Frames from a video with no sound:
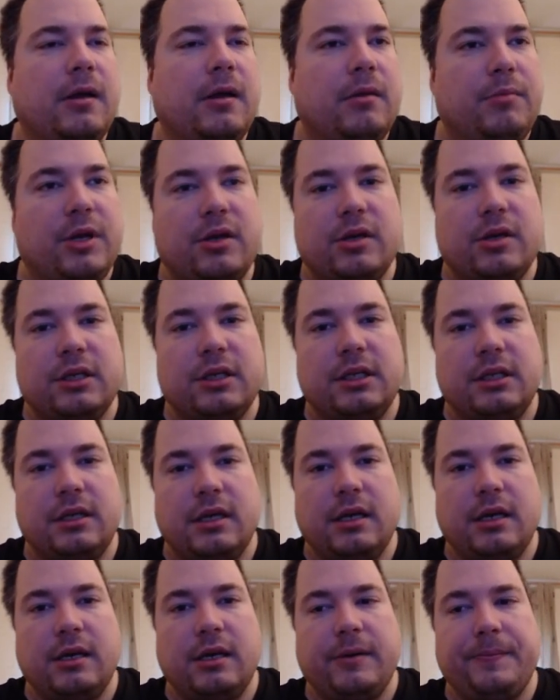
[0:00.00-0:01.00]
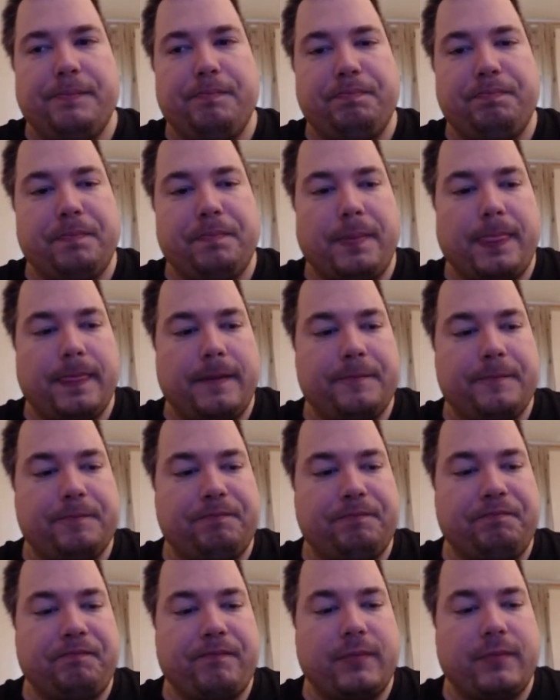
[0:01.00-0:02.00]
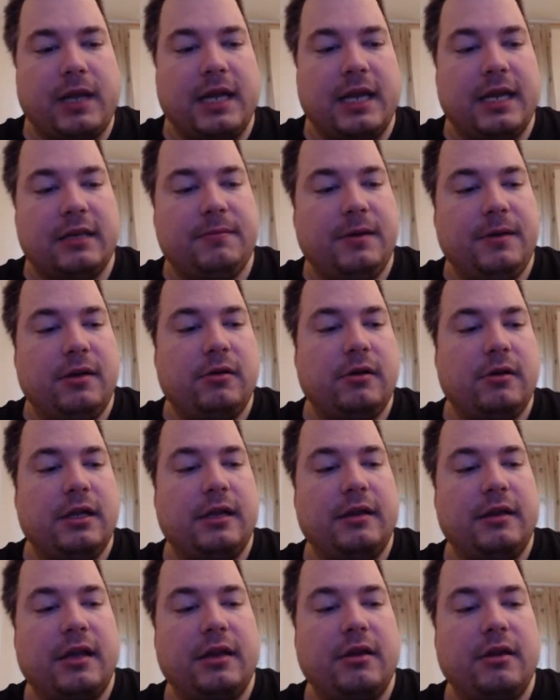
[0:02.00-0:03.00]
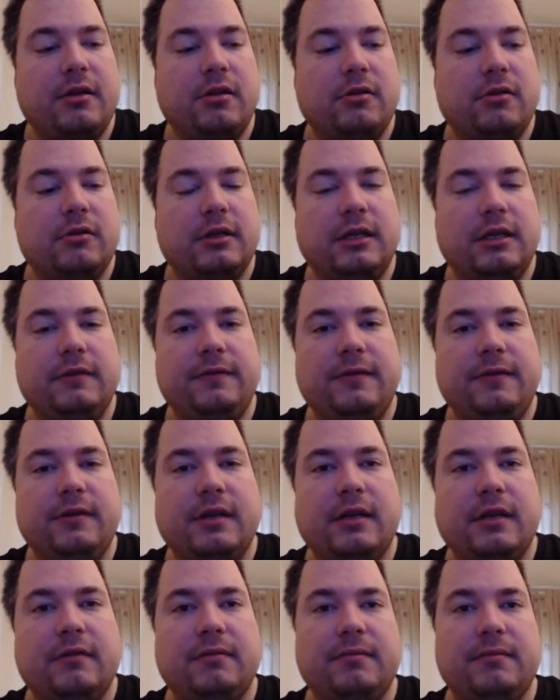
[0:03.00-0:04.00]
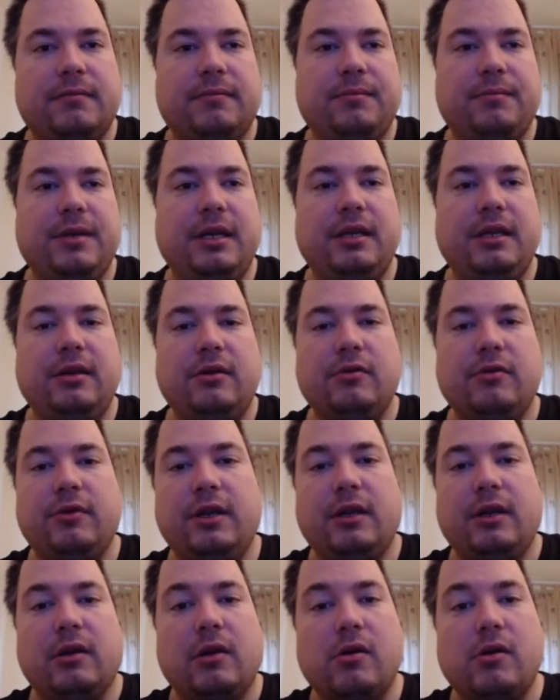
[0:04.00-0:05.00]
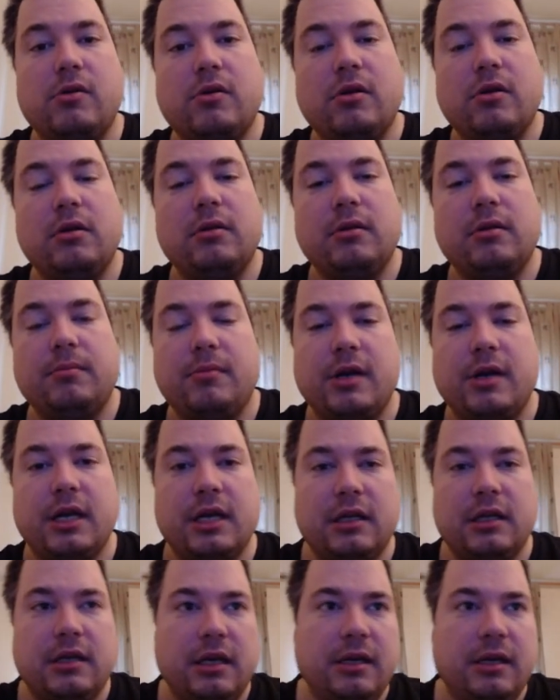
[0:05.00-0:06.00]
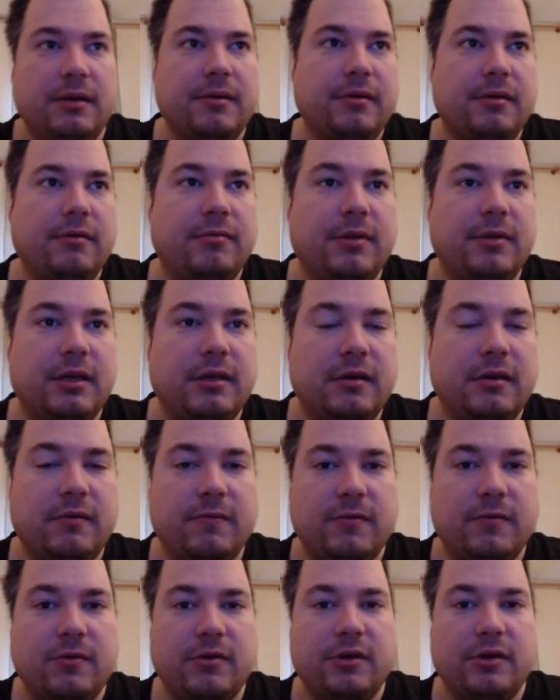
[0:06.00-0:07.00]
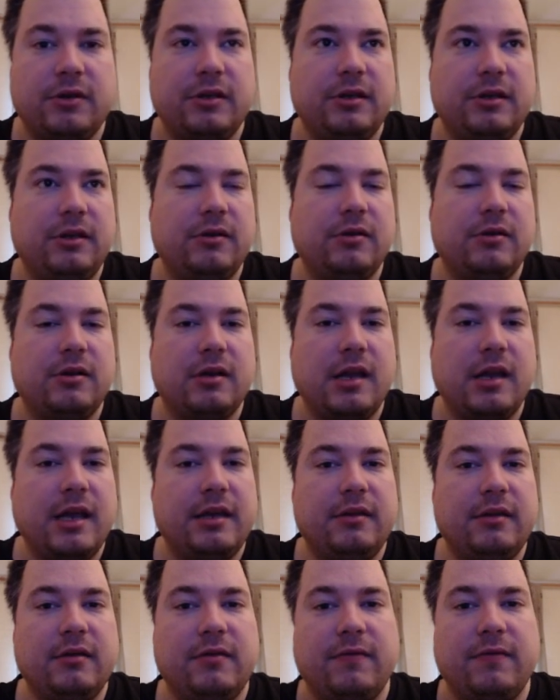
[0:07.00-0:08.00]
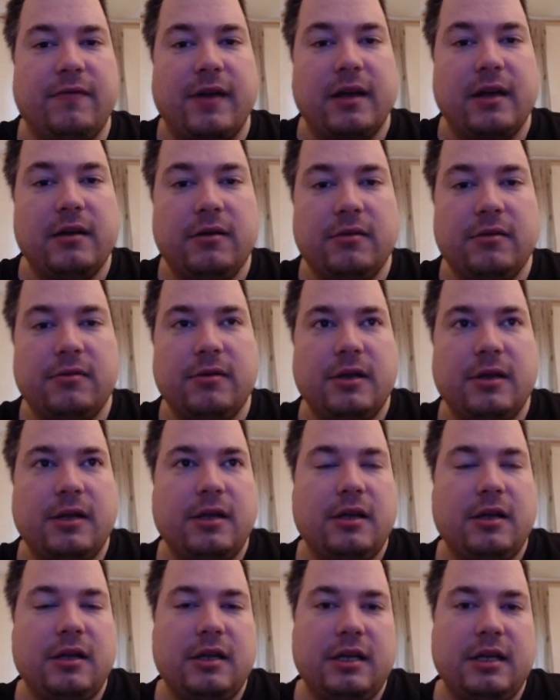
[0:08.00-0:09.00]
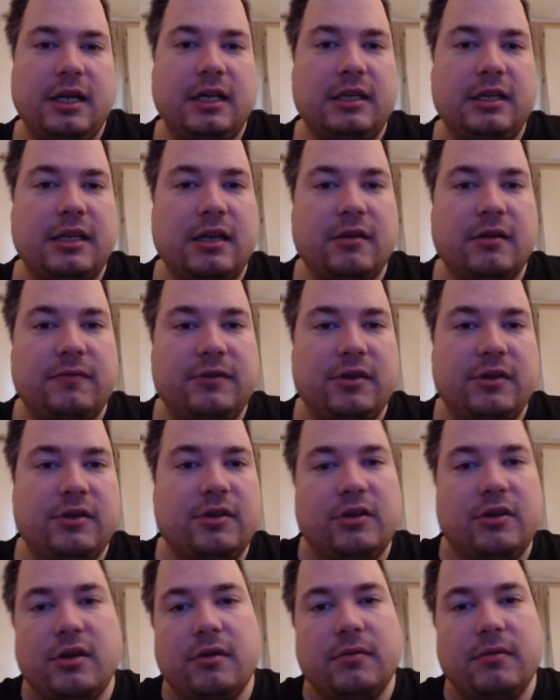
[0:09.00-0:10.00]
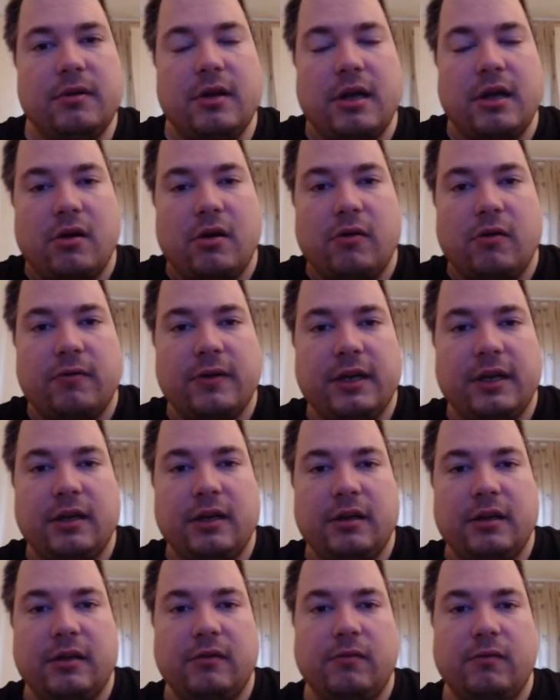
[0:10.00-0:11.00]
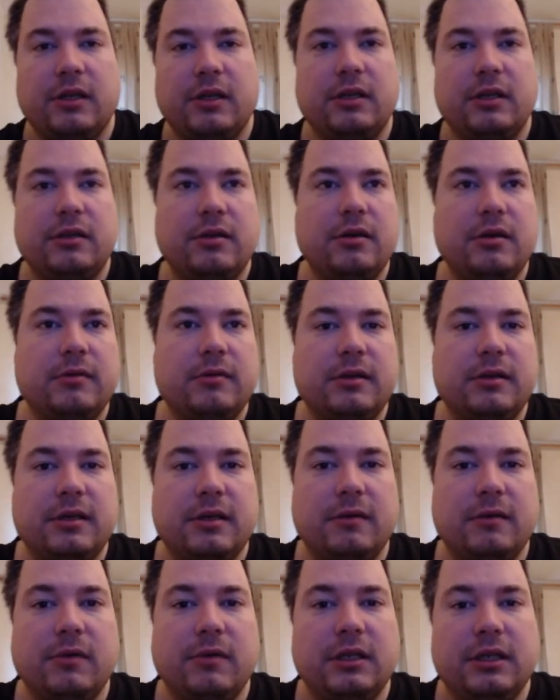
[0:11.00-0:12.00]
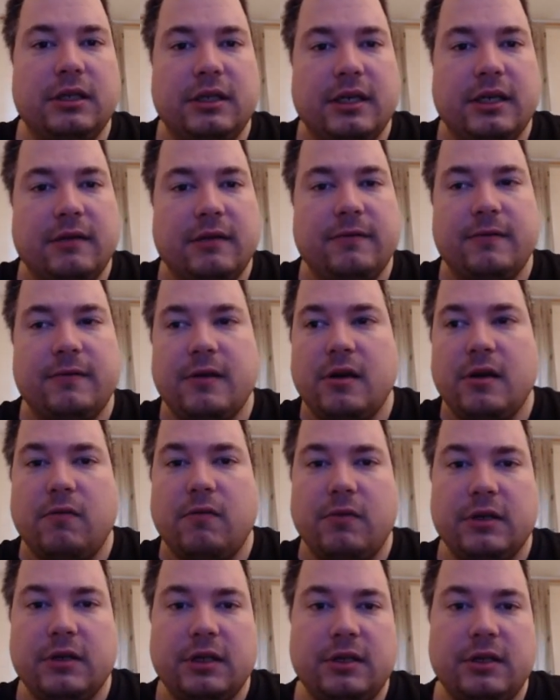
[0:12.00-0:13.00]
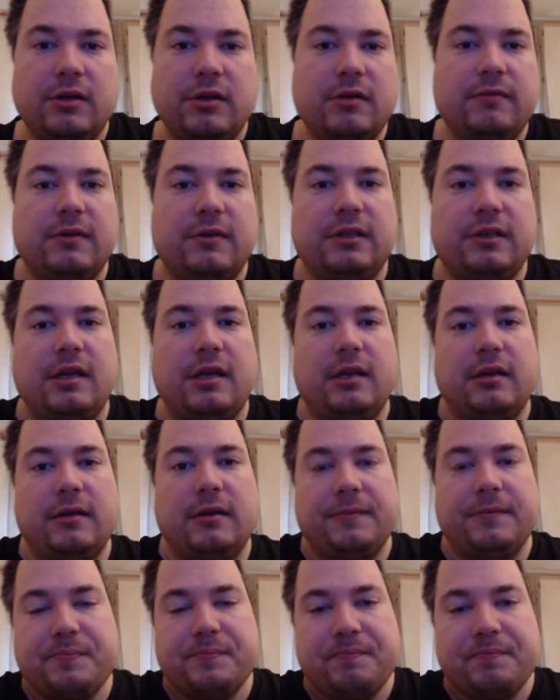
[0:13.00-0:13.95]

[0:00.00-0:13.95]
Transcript: because it has been, and I don't know if you have been doing local marketing, but of course your client value, instead of just offering one service, and once you have one service done,